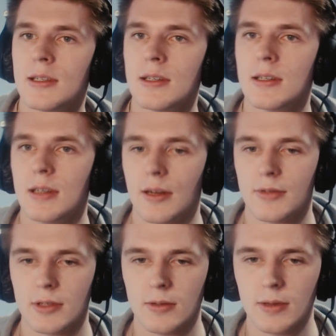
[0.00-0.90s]

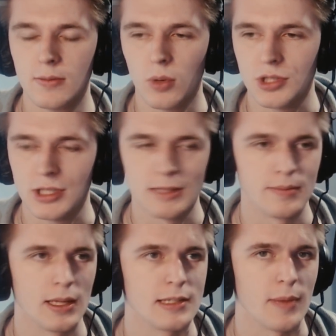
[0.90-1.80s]
After watching him
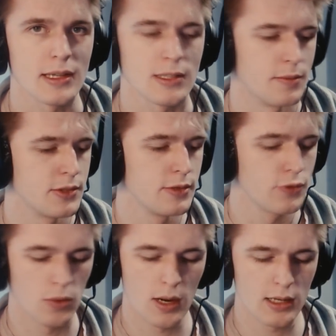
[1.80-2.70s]
play some XCOM 2 for a
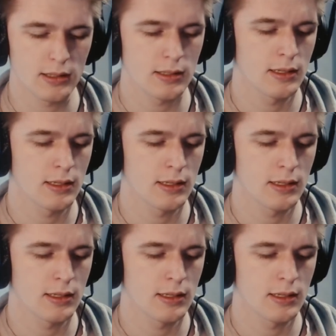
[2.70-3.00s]
while.